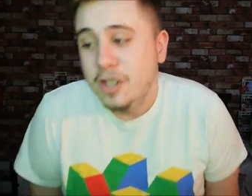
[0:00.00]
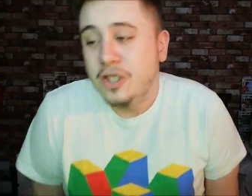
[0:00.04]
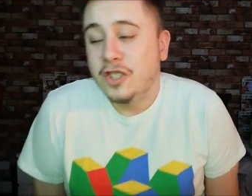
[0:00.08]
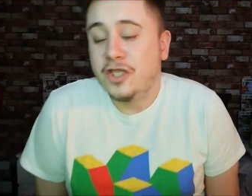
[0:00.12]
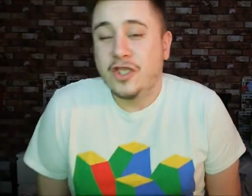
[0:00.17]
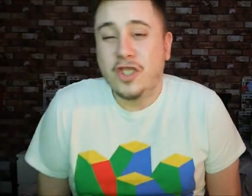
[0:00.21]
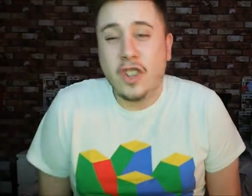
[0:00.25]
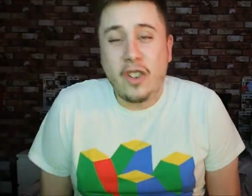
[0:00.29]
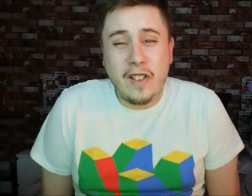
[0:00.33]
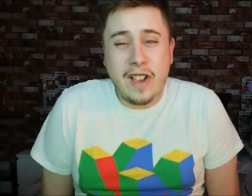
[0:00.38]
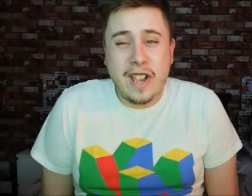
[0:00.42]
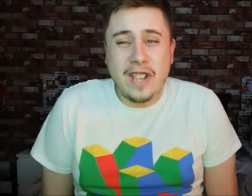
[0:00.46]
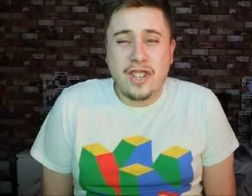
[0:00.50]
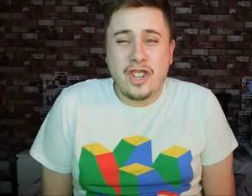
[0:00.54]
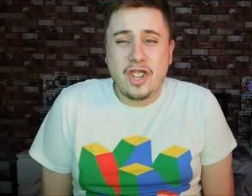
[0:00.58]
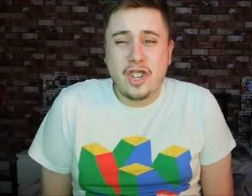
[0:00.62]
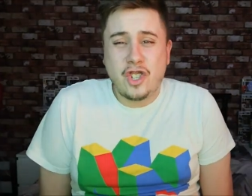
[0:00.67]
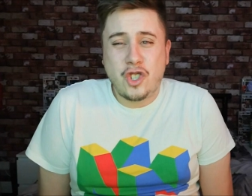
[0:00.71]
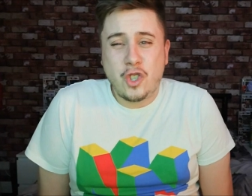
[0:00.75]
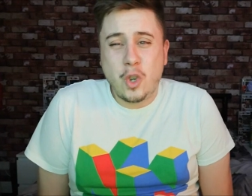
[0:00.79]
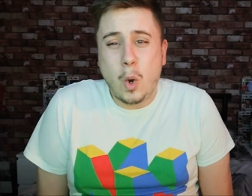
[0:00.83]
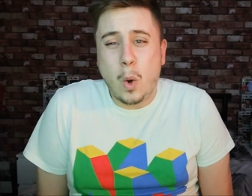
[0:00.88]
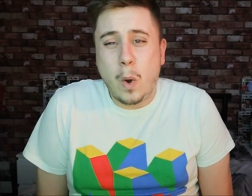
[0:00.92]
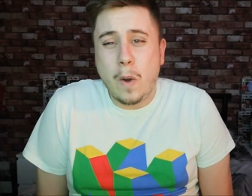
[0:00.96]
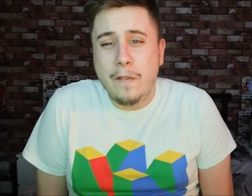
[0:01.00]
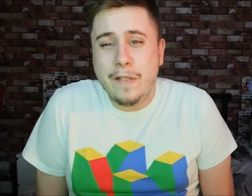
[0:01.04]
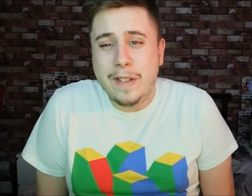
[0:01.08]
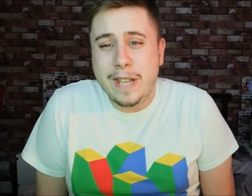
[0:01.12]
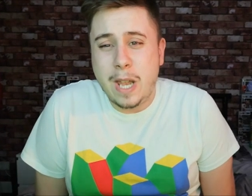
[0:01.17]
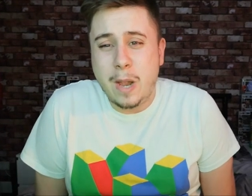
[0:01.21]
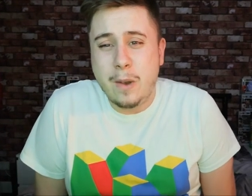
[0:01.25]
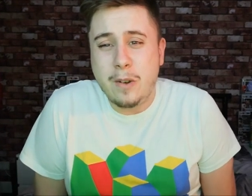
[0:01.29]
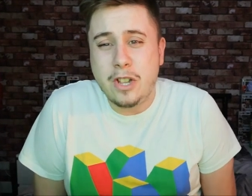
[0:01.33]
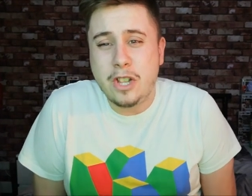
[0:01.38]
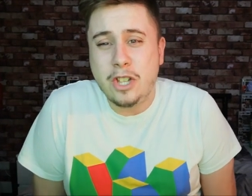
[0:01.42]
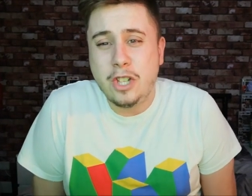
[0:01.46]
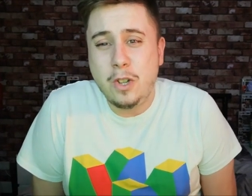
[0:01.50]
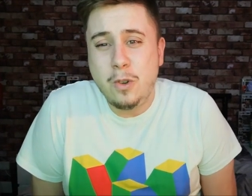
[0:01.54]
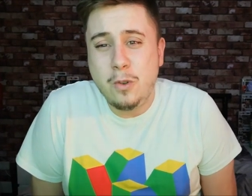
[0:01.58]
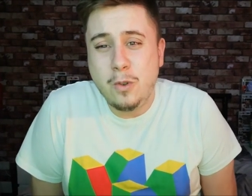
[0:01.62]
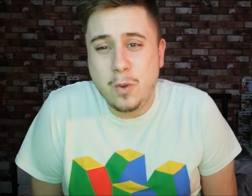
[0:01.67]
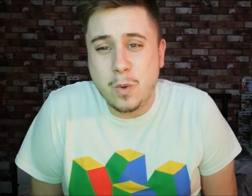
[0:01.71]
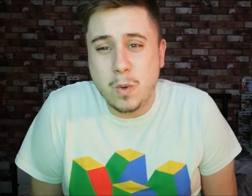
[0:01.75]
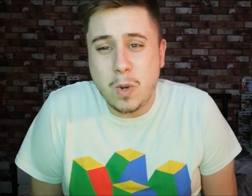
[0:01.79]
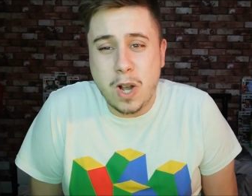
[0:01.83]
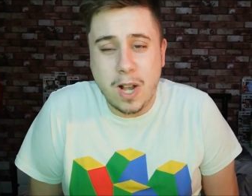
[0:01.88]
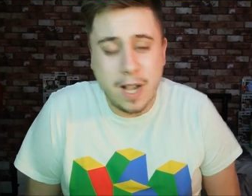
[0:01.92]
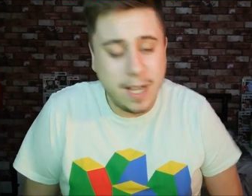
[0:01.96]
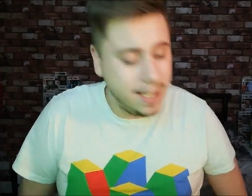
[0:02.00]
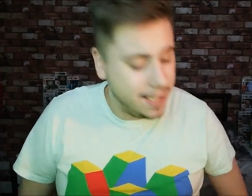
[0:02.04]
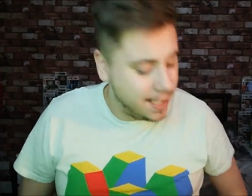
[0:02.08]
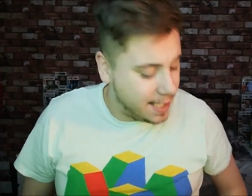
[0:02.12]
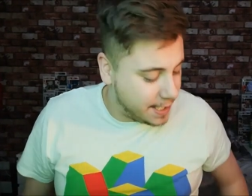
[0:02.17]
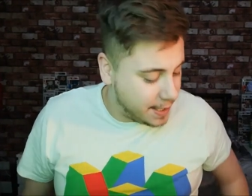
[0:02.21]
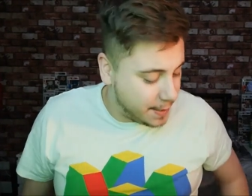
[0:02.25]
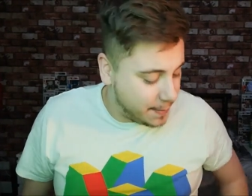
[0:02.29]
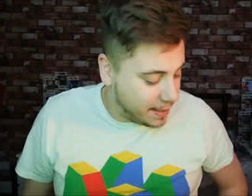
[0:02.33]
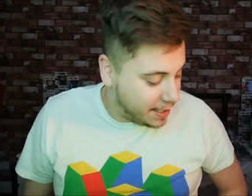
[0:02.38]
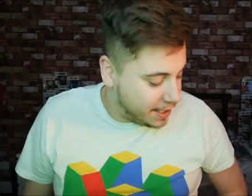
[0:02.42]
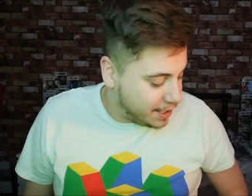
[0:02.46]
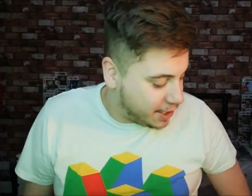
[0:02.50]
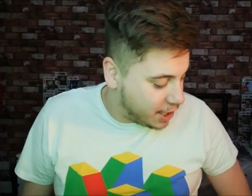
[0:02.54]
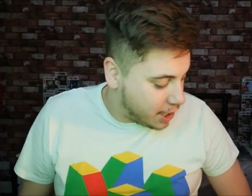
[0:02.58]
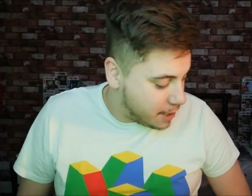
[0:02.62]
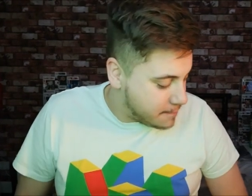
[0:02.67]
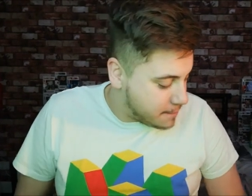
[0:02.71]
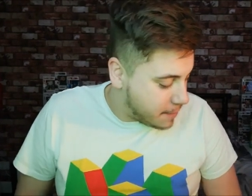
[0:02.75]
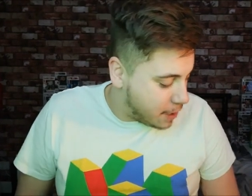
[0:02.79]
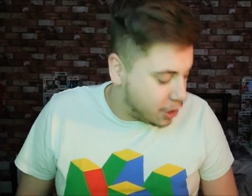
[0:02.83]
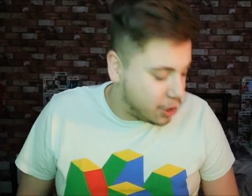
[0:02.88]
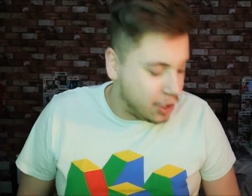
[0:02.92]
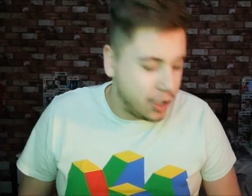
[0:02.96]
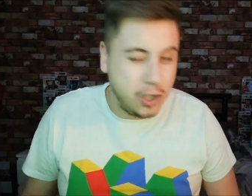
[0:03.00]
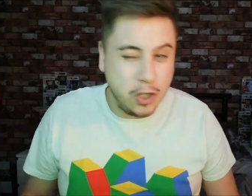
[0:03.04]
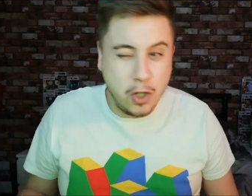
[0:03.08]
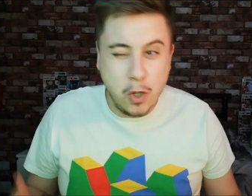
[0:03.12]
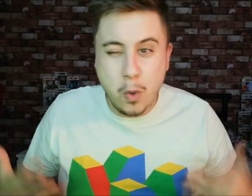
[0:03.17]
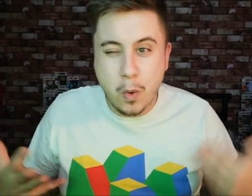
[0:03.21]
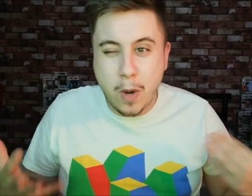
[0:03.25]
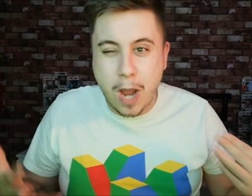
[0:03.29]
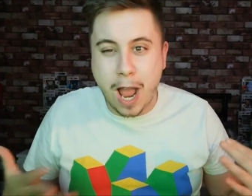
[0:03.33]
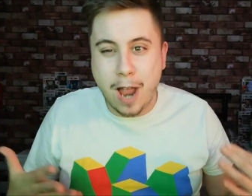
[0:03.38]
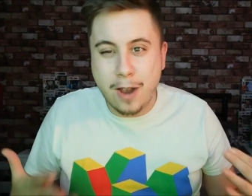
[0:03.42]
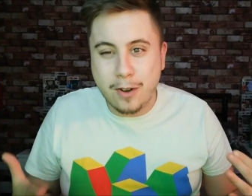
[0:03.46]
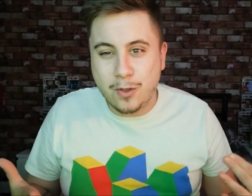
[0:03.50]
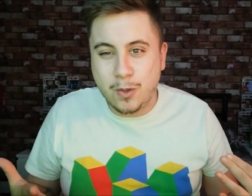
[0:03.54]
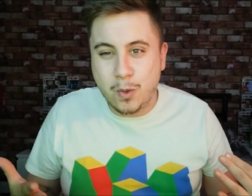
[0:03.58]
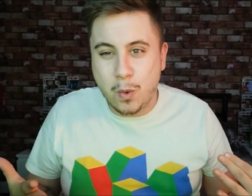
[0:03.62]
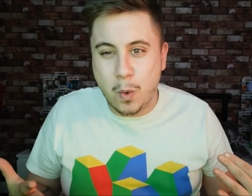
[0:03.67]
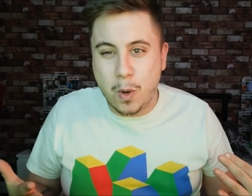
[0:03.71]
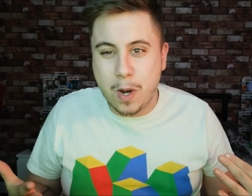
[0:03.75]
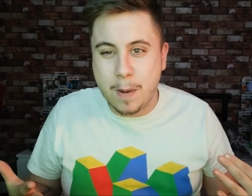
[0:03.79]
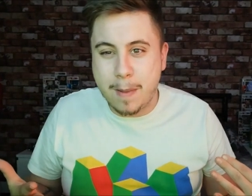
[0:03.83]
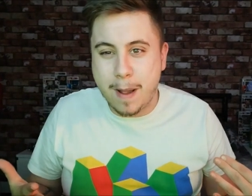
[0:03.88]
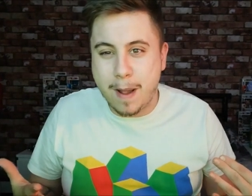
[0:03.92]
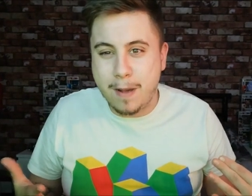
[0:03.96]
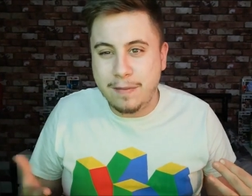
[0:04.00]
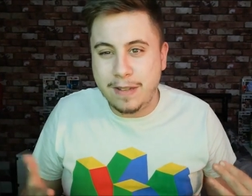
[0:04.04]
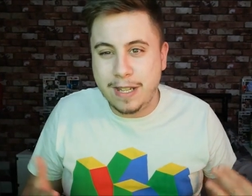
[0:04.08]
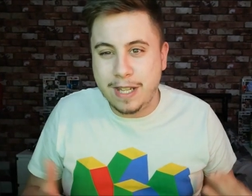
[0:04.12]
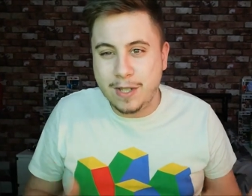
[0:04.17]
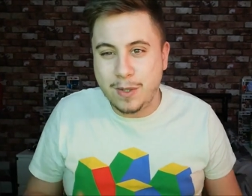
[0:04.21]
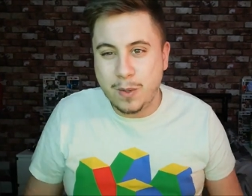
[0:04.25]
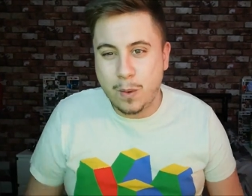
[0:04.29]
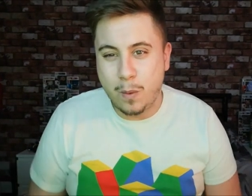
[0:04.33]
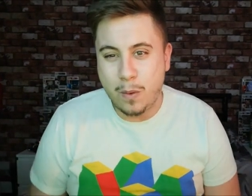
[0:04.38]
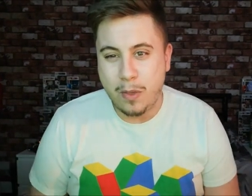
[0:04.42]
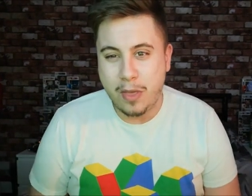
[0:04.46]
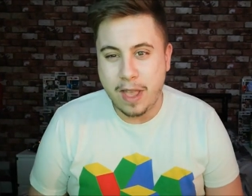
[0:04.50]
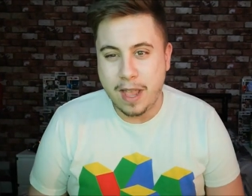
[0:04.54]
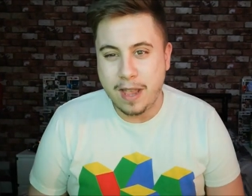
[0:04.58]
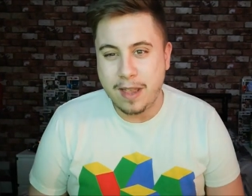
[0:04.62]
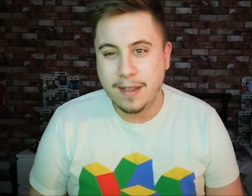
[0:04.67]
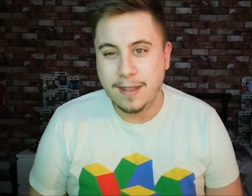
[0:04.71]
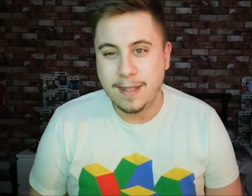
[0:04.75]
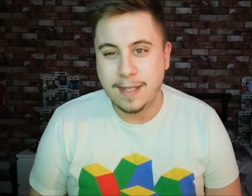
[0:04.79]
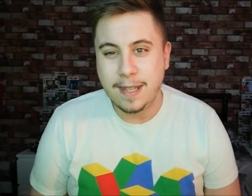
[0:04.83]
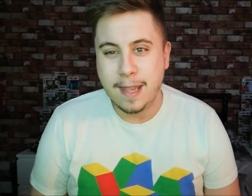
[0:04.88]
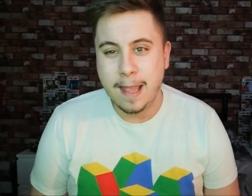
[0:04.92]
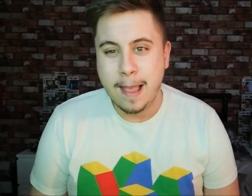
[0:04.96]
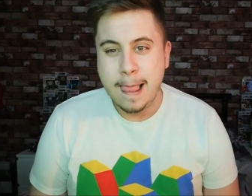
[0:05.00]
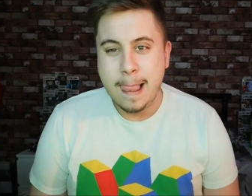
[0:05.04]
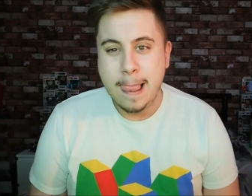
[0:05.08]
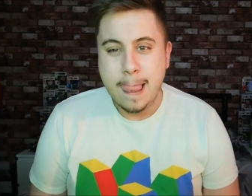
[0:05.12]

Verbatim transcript: sorry, it's a shorter video than usual, guys. There's only so much you can talk about these sort of things.